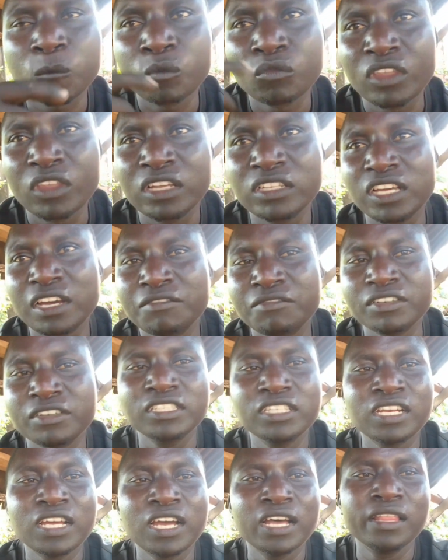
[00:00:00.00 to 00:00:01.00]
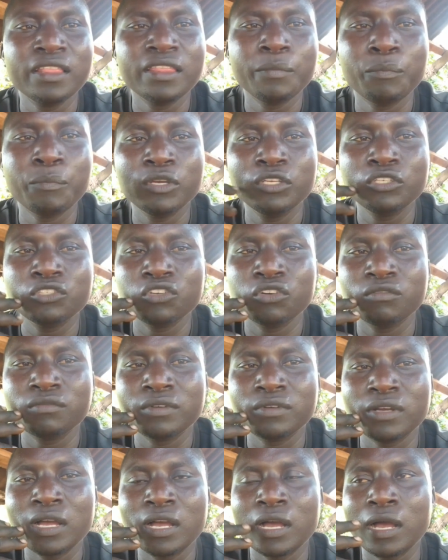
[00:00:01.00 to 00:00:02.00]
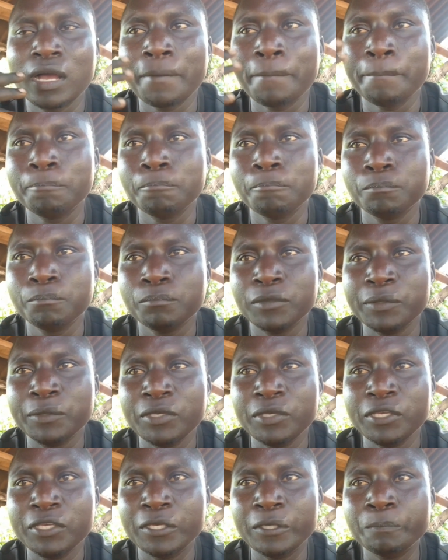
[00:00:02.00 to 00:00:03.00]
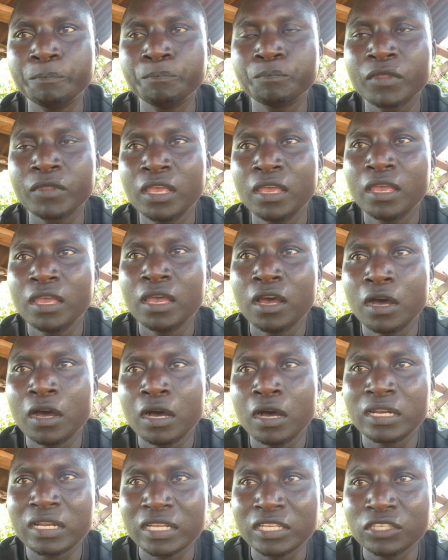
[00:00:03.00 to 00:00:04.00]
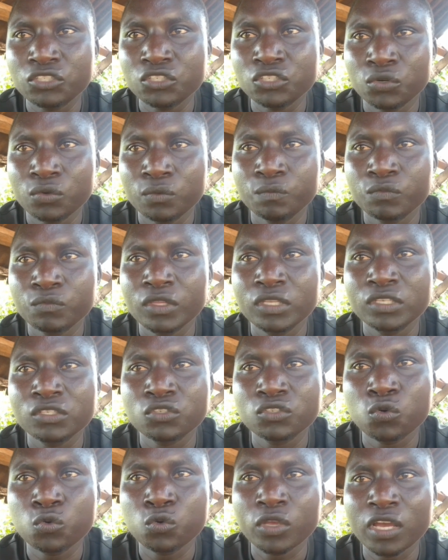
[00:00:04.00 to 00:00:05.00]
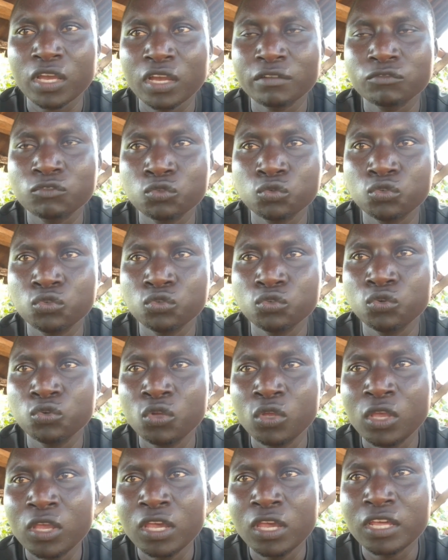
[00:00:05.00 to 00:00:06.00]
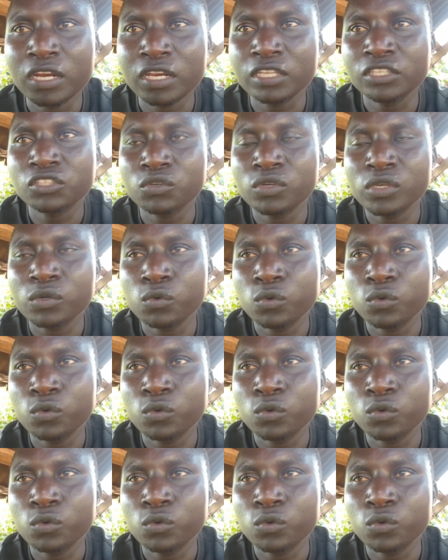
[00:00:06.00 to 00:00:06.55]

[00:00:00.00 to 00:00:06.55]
It has reached at the point of maybe rental. So we have to do rentaling.